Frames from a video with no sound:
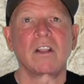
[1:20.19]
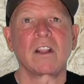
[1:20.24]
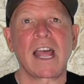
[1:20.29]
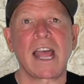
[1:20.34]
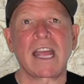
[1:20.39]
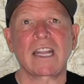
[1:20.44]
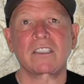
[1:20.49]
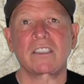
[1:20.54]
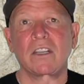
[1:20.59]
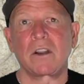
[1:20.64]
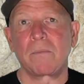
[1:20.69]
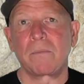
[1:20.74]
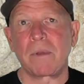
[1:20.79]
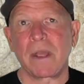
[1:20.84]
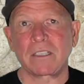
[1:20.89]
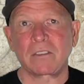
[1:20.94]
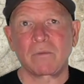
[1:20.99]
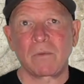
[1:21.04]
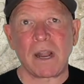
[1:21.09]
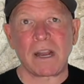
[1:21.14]
Last year,
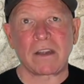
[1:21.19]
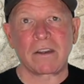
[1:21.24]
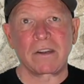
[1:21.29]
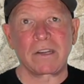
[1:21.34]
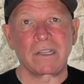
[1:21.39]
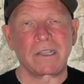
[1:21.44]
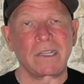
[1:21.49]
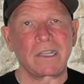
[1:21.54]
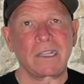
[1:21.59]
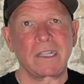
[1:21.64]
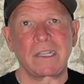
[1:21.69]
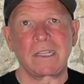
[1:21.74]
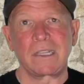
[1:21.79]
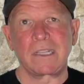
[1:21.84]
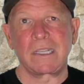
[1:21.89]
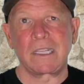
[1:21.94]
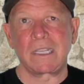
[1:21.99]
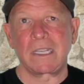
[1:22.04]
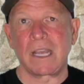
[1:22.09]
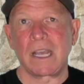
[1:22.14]
best record in
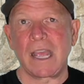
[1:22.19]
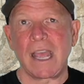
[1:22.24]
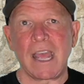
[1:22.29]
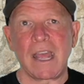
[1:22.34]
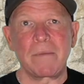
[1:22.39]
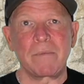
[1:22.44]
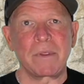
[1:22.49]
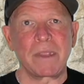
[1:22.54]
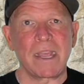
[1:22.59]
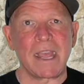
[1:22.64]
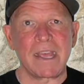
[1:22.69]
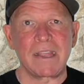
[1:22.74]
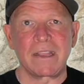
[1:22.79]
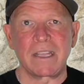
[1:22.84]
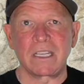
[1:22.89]
the NBA.